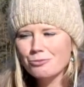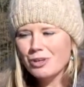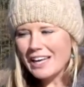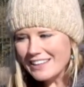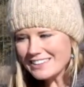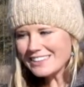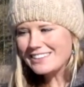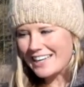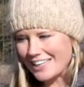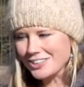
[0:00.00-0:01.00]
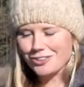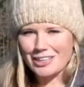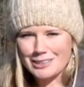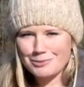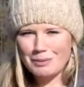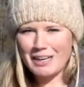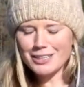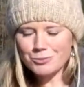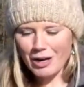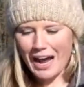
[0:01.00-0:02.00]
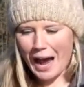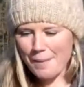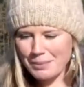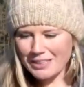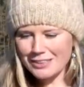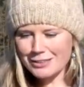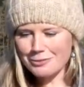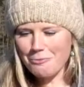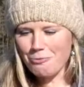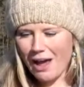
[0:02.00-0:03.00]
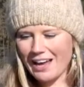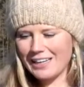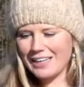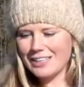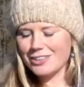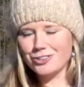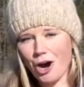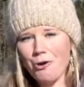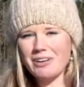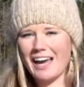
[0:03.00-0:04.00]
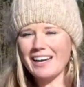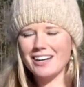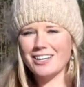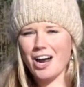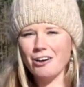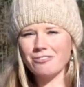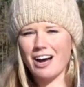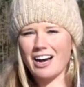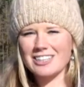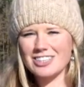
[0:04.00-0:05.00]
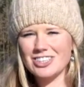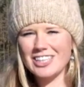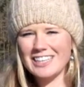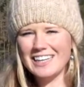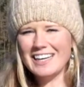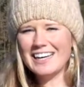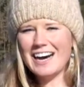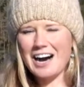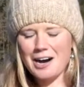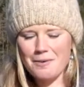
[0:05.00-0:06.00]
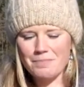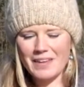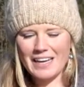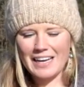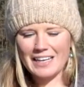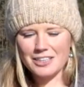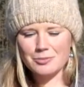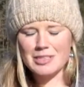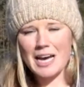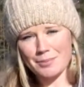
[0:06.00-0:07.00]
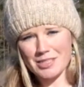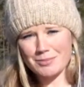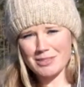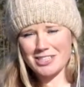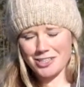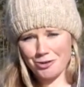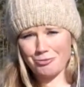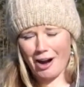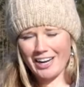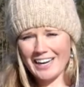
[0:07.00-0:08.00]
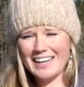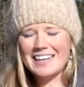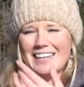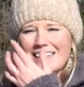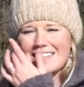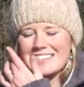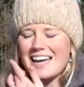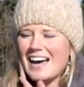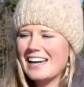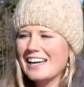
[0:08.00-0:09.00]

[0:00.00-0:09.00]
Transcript: And this is dangerous because what happens when you don't get enough oxygen and your metabolism is still running is that